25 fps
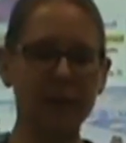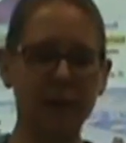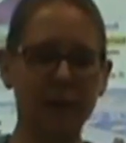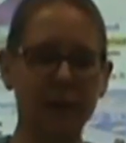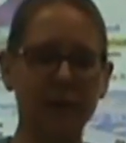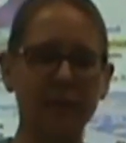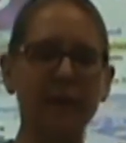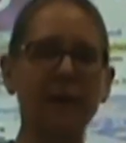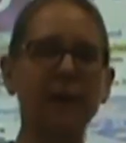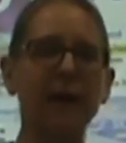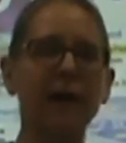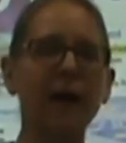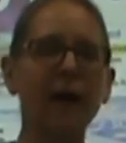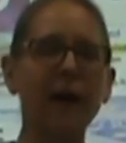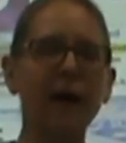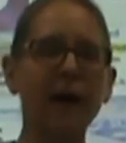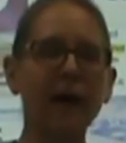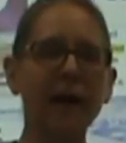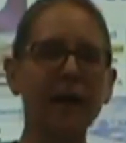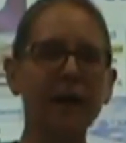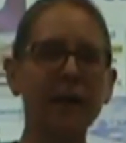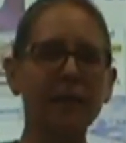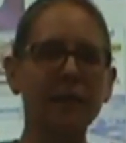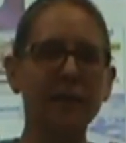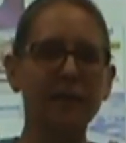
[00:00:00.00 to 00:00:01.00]
in the
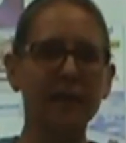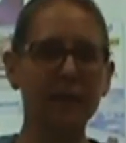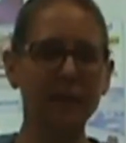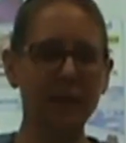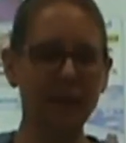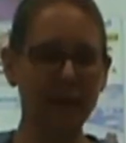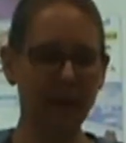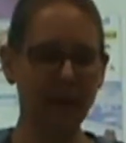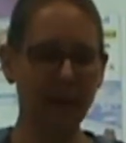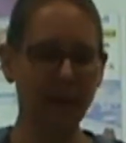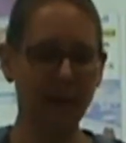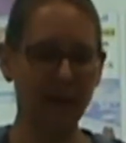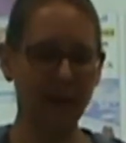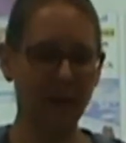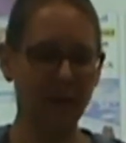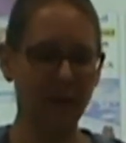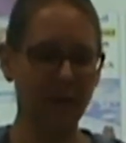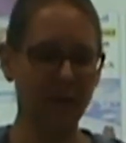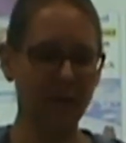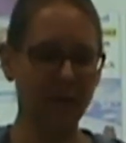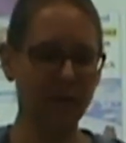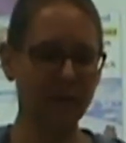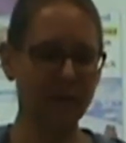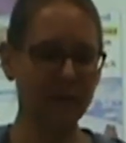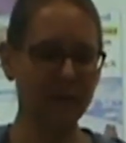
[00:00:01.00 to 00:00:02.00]
high, thin
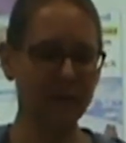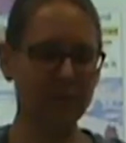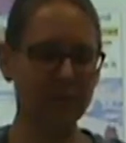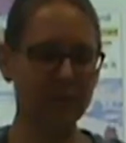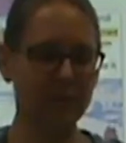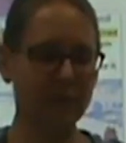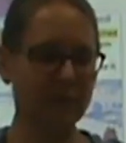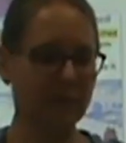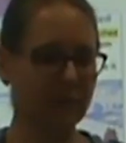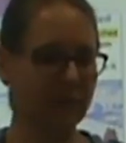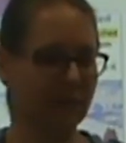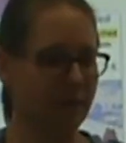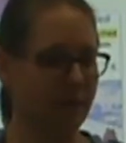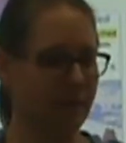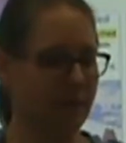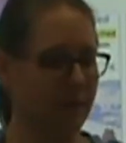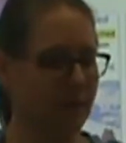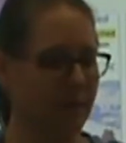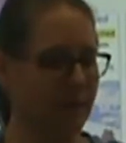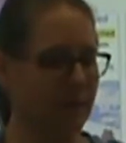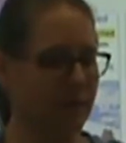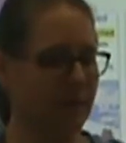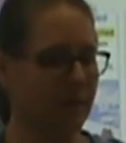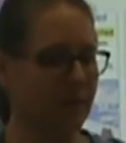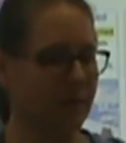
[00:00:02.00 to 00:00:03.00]
air.
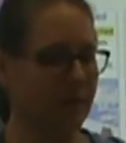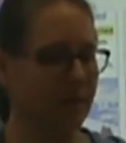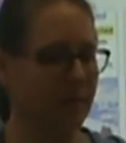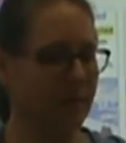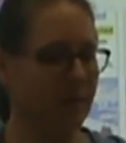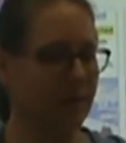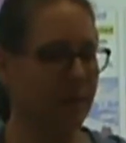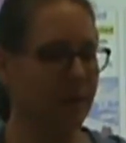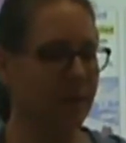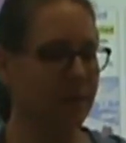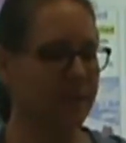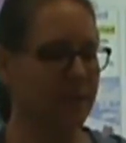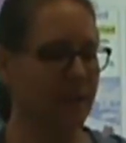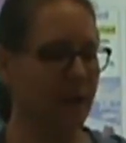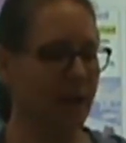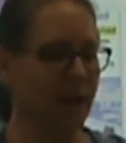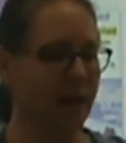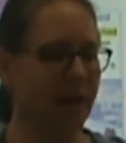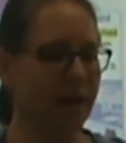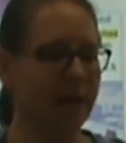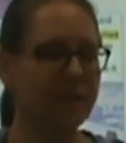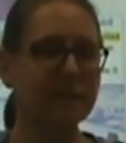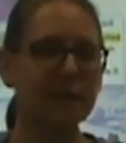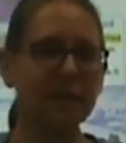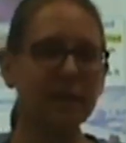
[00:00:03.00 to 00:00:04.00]
A
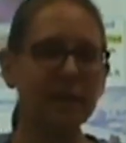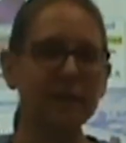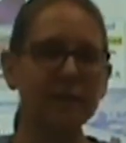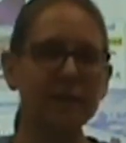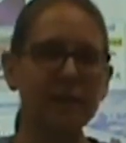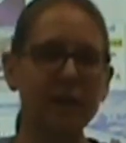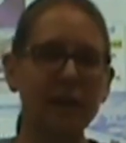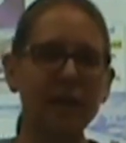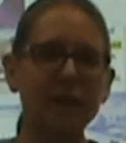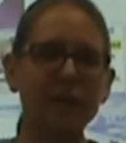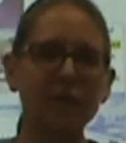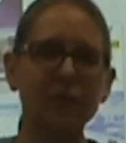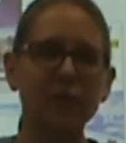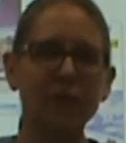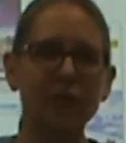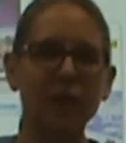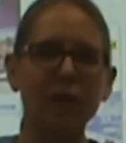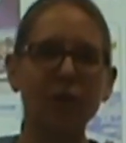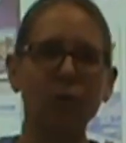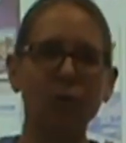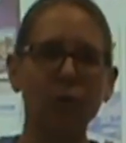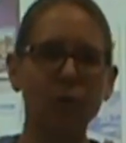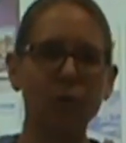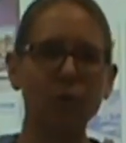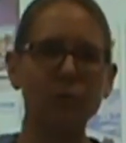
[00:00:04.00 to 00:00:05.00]
tank is a container that
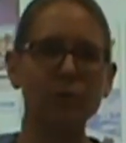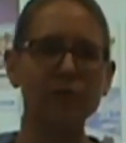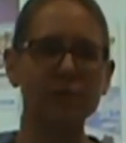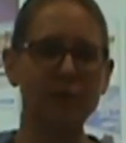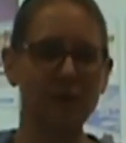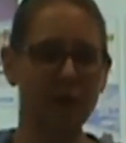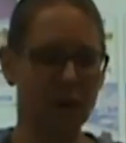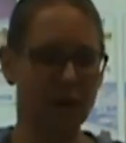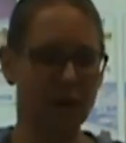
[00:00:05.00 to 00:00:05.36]
holds the